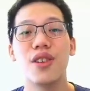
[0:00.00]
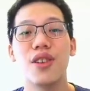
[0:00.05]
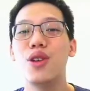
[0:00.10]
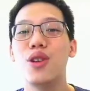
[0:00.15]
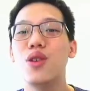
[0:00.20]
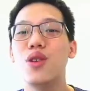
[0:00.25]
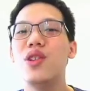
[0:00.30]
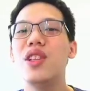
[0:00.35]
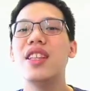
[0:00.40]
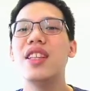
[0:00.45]

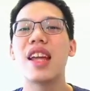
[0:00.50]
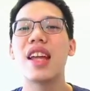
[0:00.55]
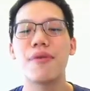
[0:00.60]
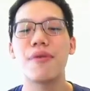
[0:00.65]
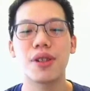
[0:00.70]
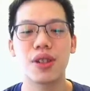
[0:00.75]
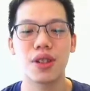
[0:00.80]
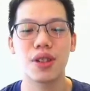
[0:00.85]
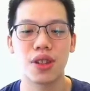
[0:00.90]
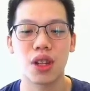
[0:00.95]
you
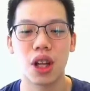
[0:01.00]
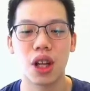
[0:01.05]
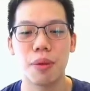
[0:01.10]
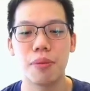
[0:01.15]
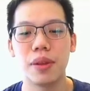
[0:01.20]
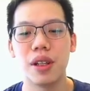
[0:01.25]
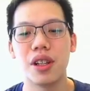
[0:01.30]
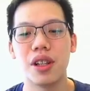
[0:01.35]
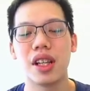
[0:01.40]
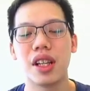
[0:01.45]
never stop
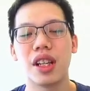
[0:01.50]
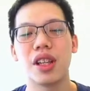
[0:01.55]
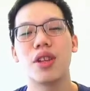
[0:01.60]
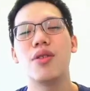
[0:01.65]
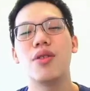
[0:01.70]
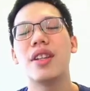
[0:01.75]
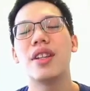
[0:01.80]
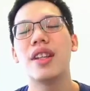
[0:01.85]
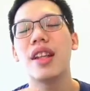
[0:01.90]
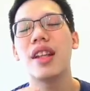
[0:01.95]
learning,
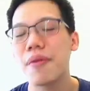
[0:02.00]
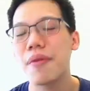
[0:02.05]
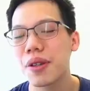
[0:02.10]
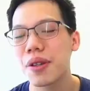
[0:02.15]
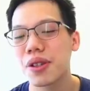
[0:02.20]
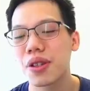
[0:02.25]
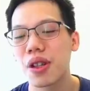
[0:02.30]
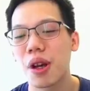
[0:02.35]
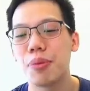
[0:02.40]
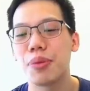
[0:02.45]
you never
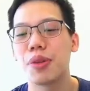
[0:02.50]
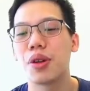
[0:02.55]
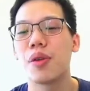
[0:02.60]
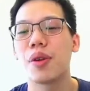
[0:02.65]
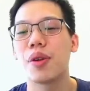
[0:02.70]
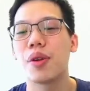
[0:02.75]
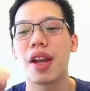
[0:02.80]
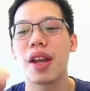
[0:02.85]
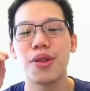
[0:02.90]
stop growing,